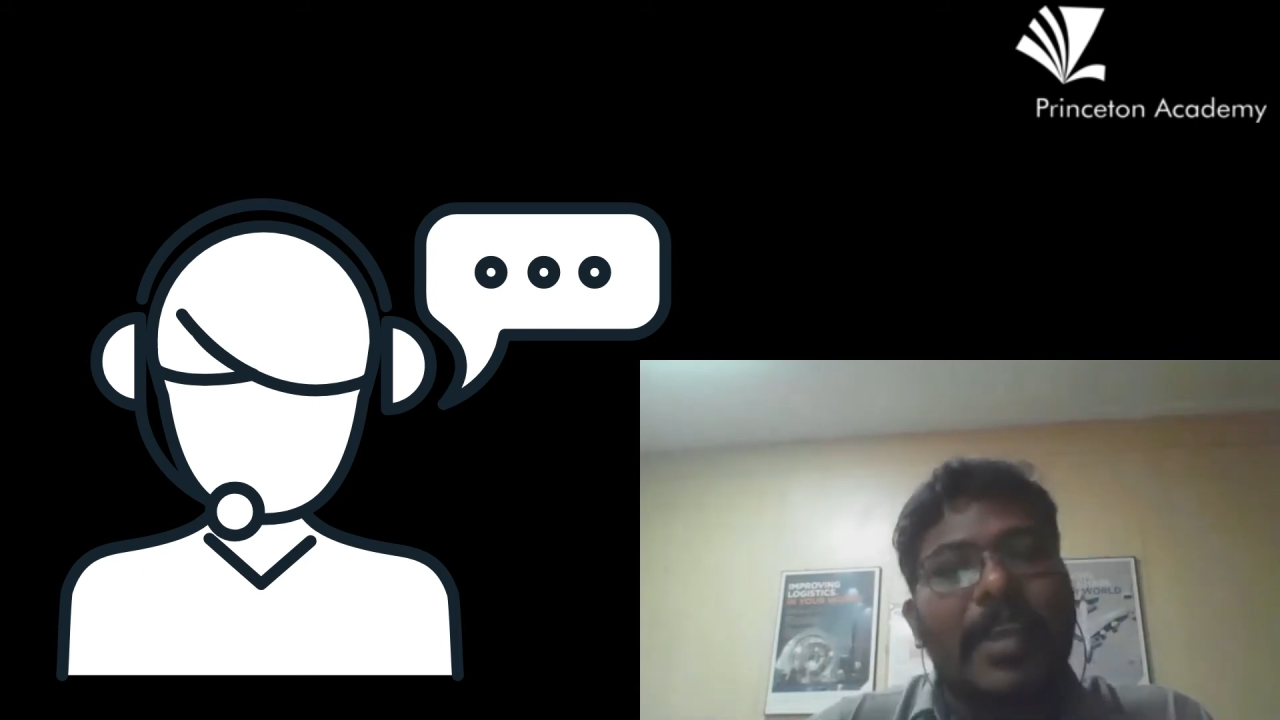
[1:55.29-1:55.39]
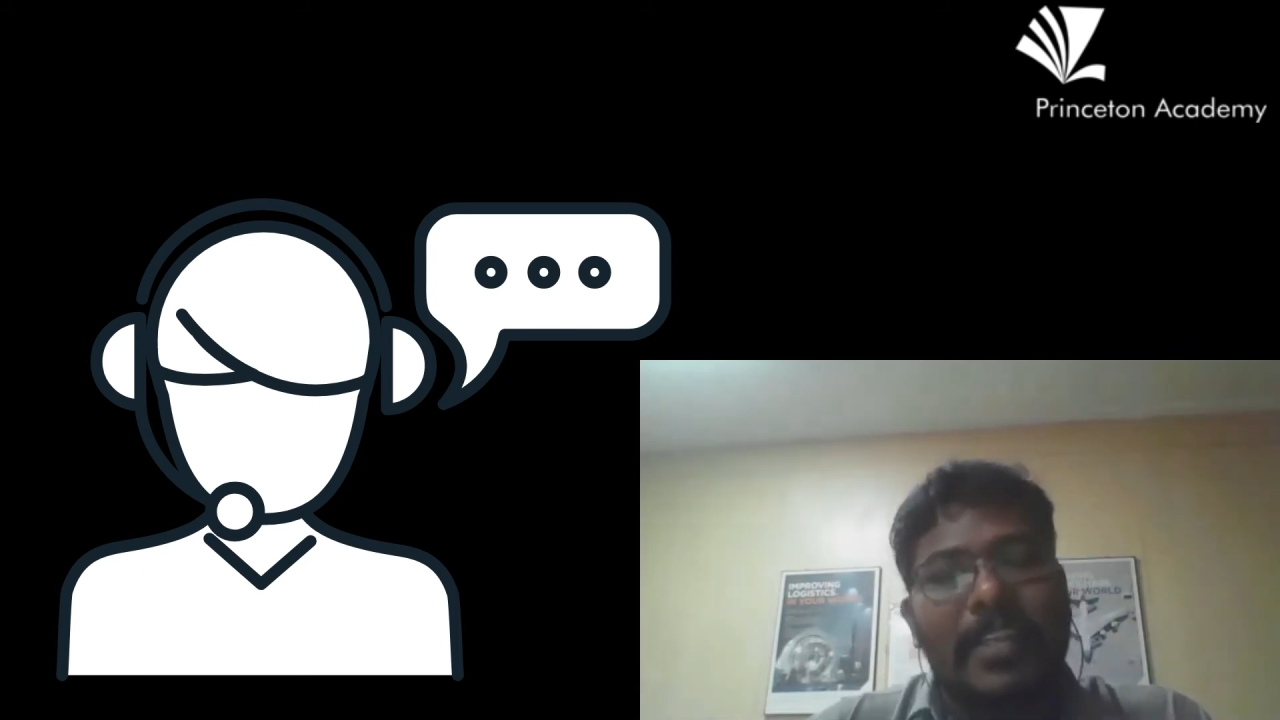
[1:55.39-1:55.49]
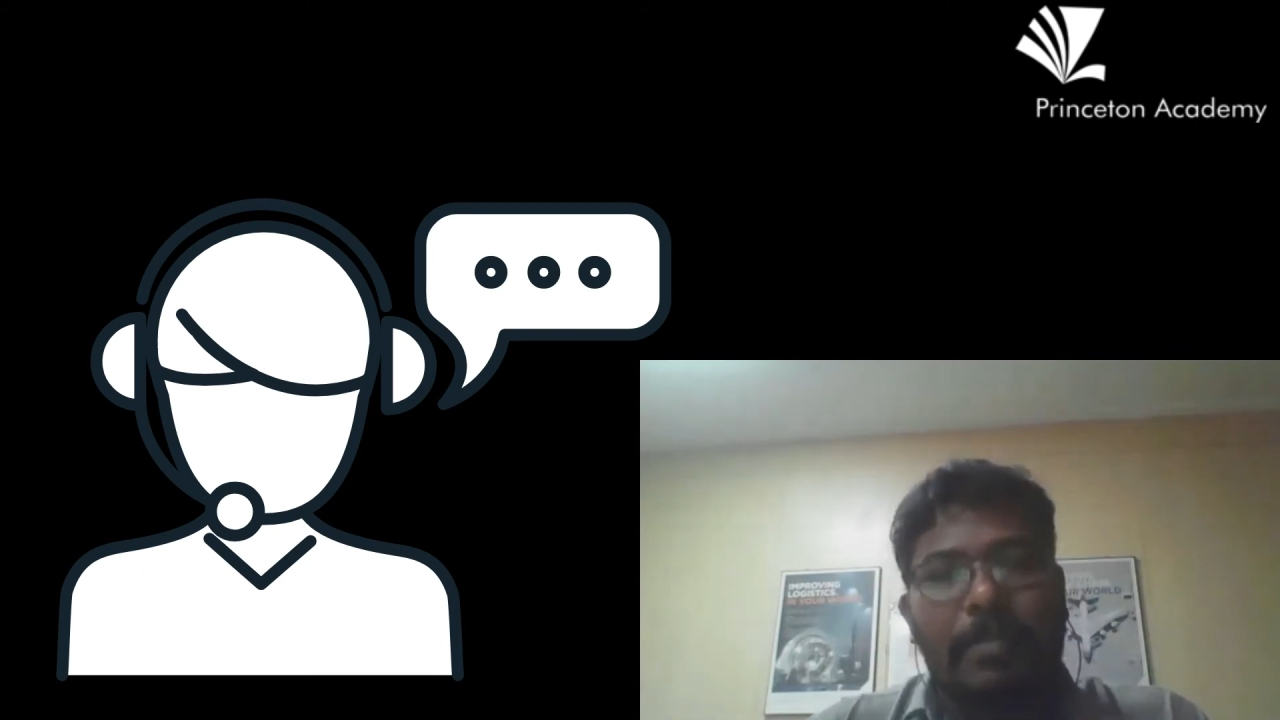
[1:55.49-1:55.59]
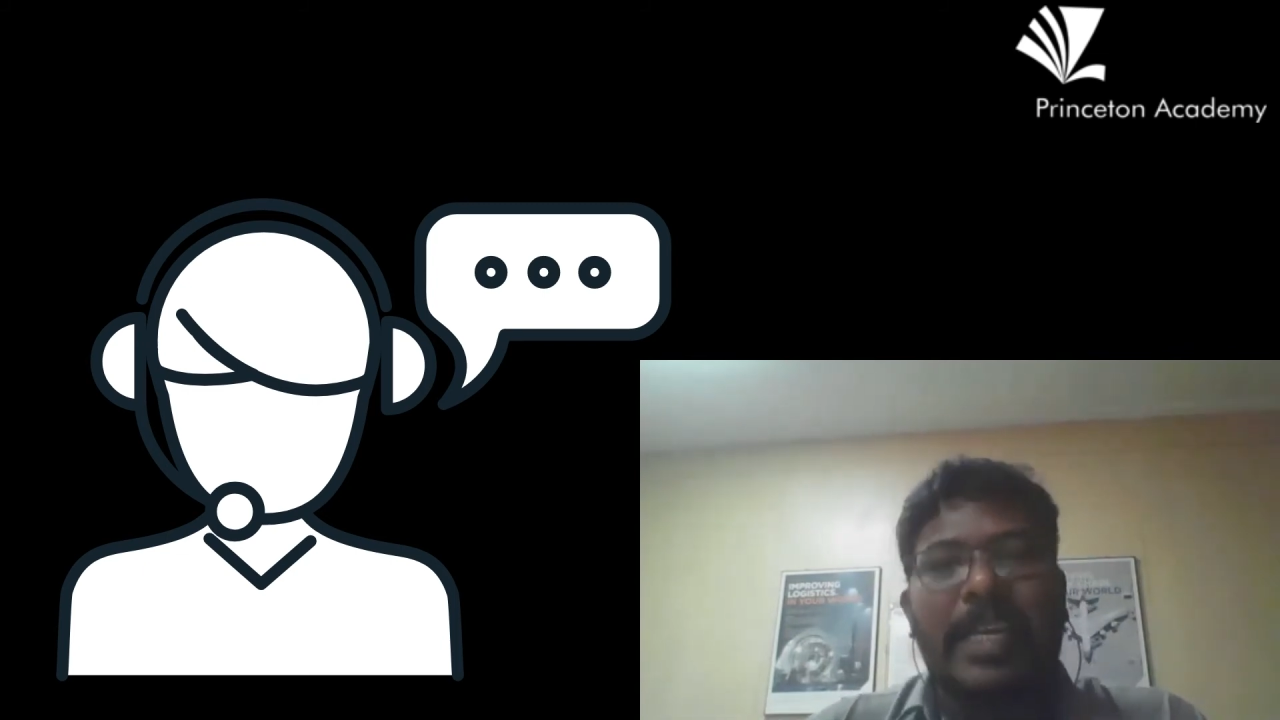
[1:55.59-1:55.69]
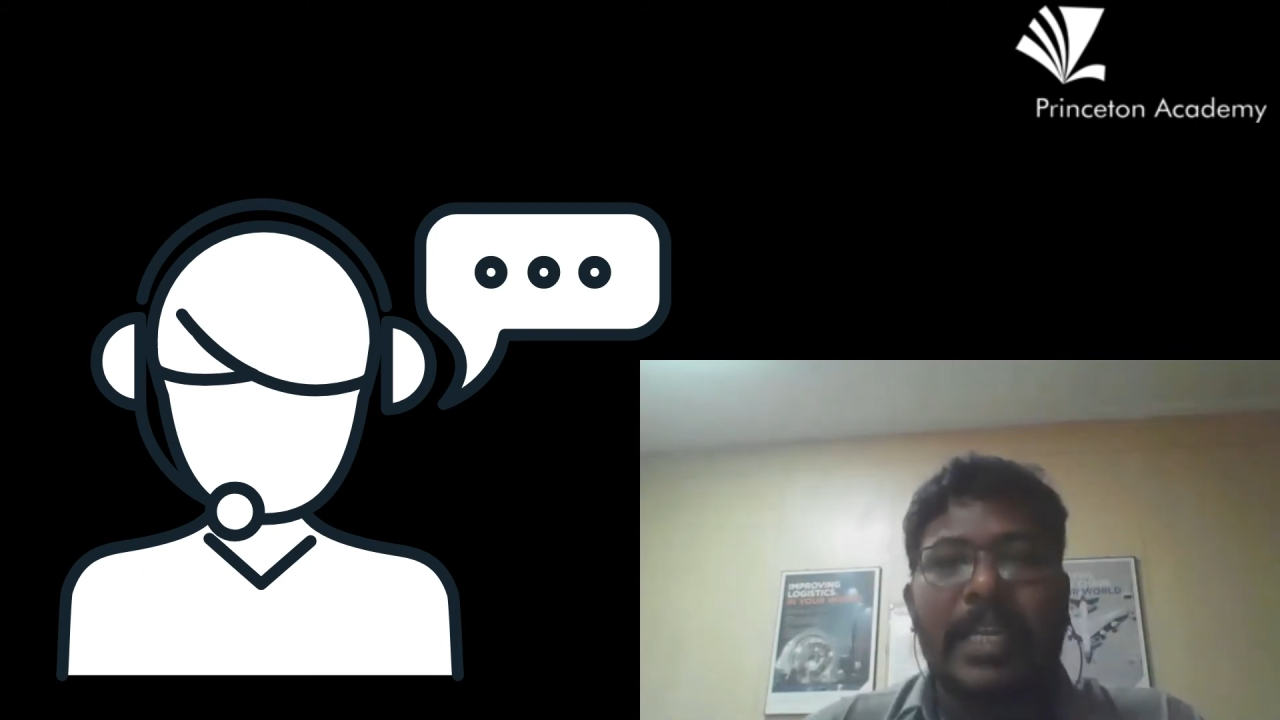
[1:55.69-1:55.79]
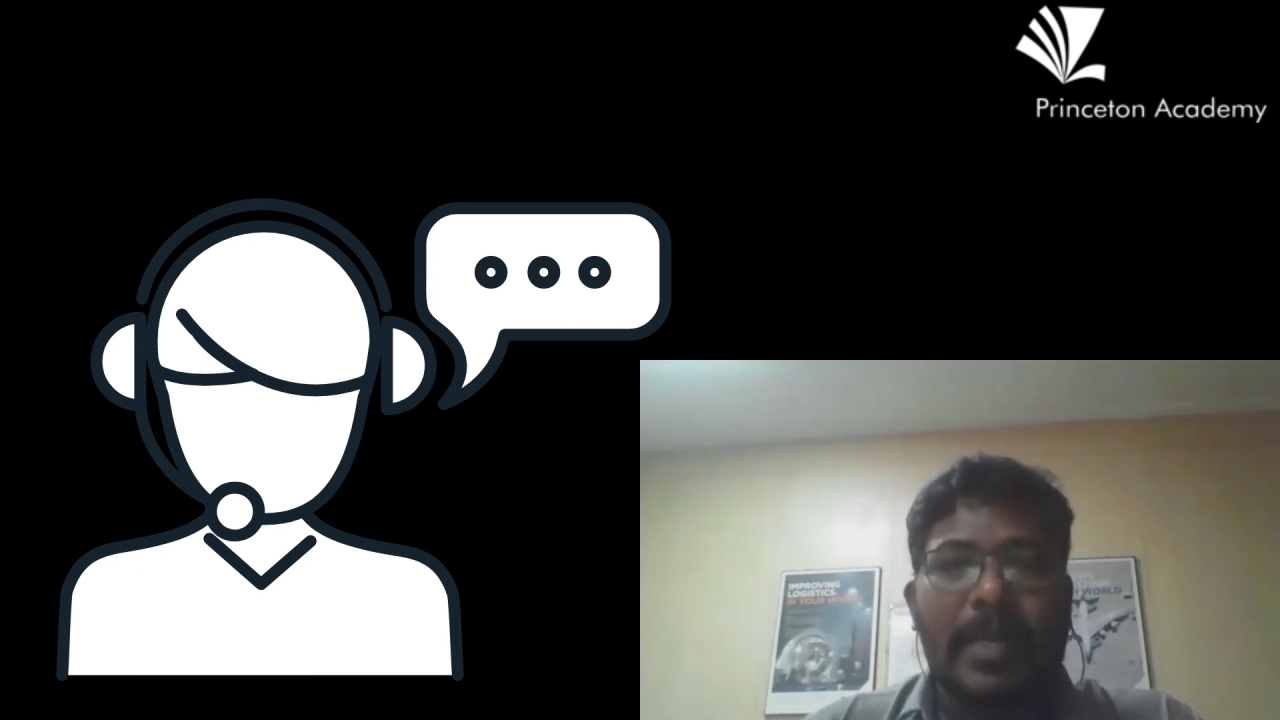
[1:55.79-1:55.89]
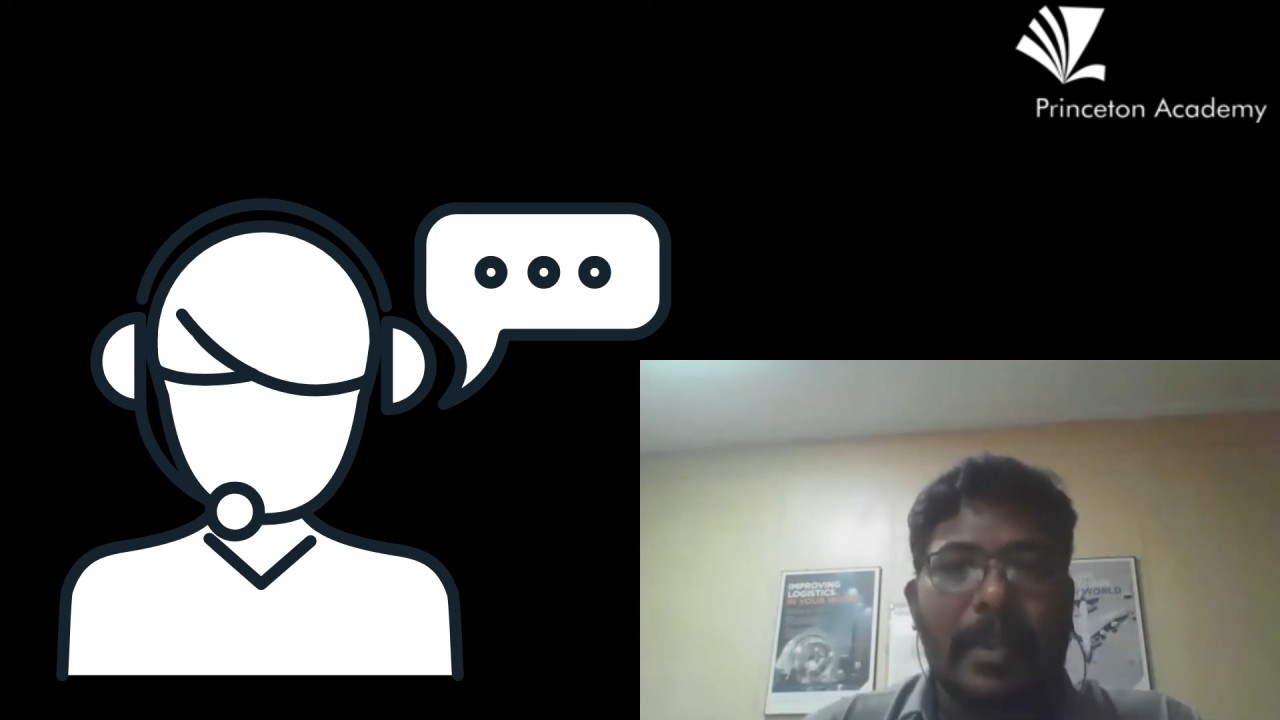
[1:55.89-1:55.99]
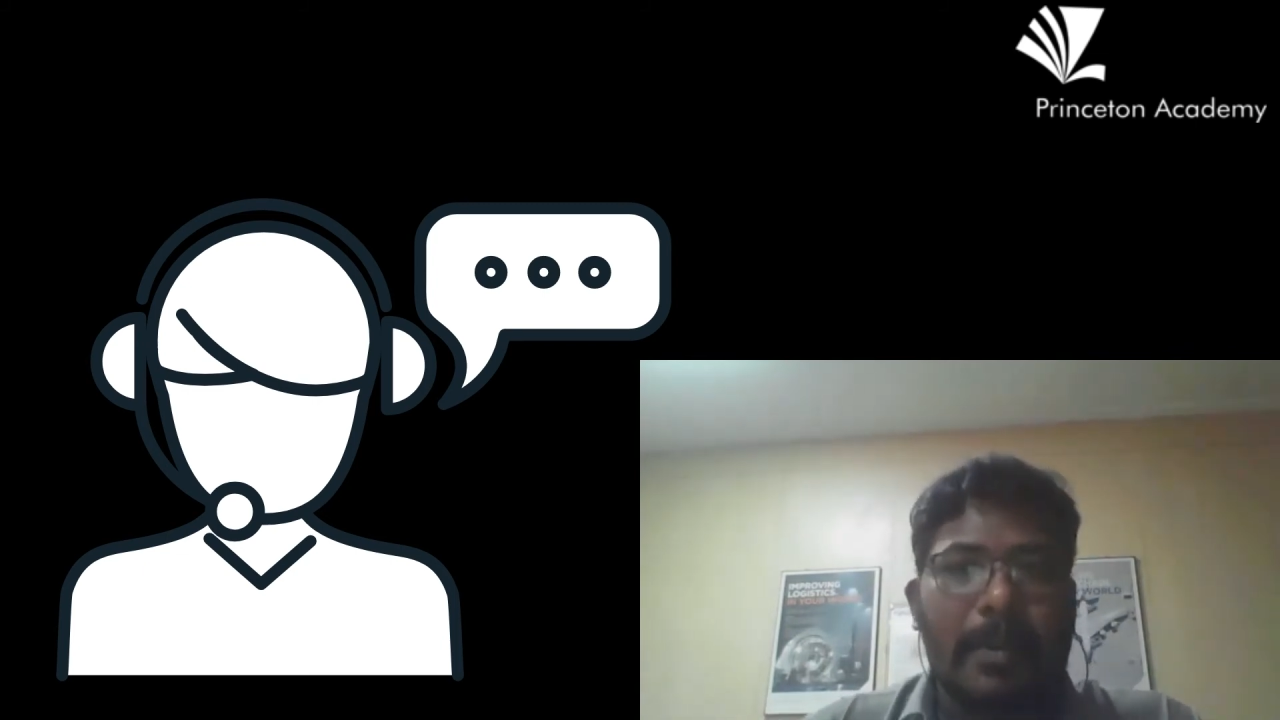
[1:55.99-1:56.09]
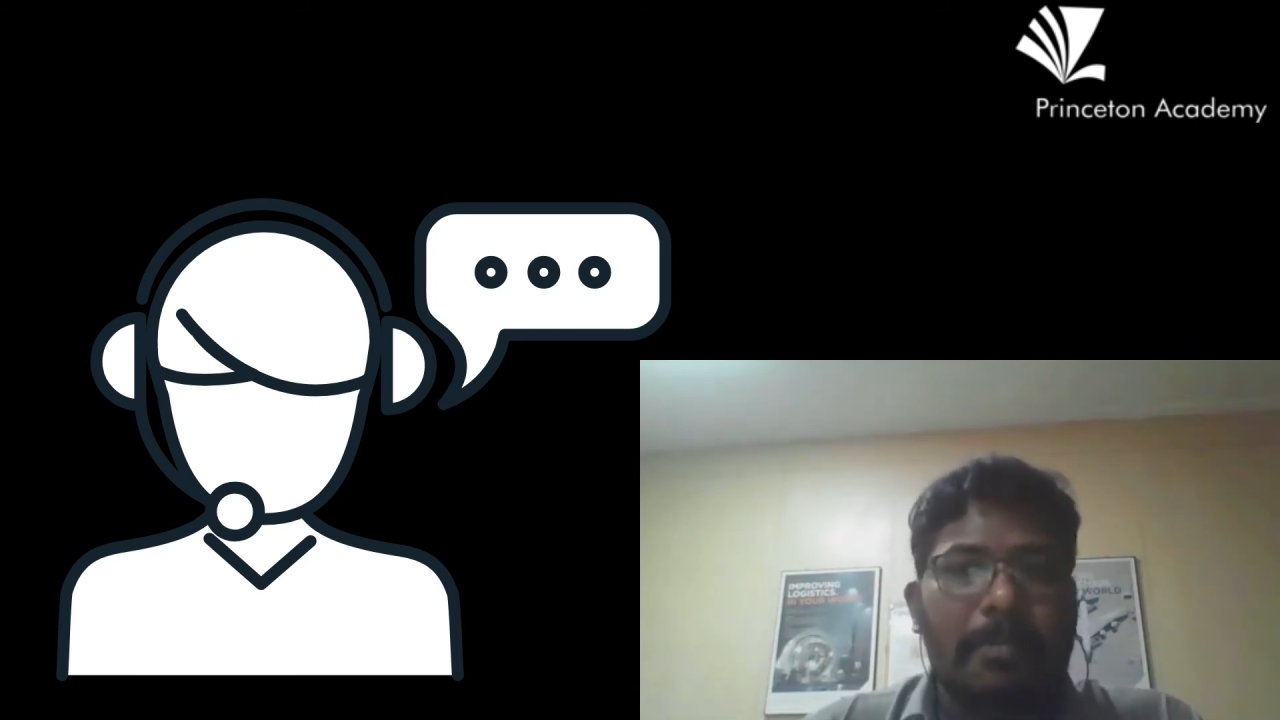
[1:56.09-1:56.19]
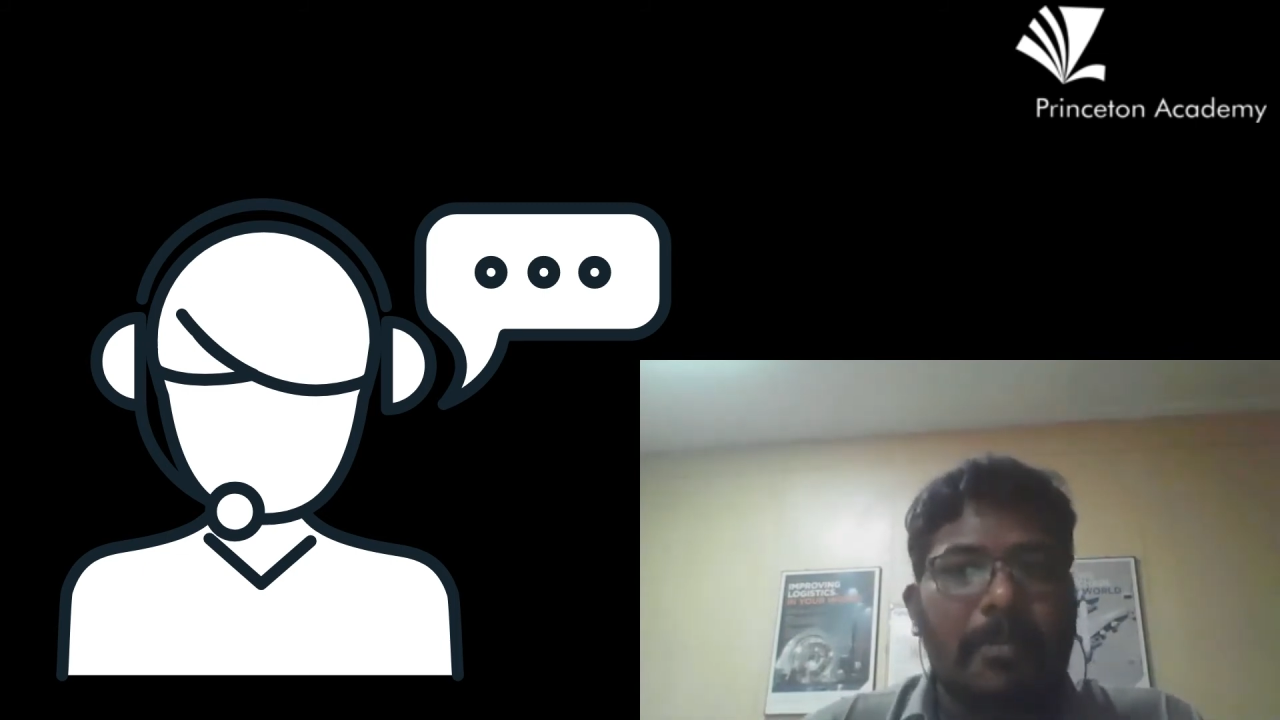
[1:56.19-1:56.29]
It's a
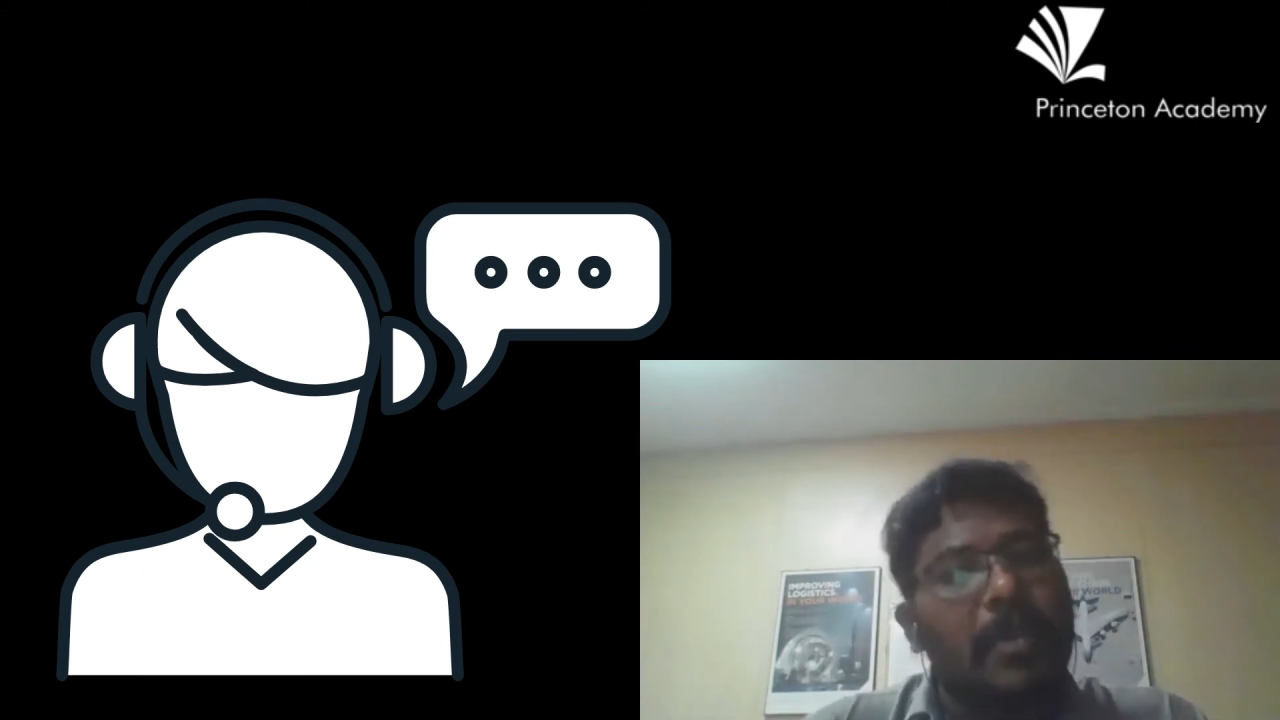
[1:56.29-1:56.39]
better,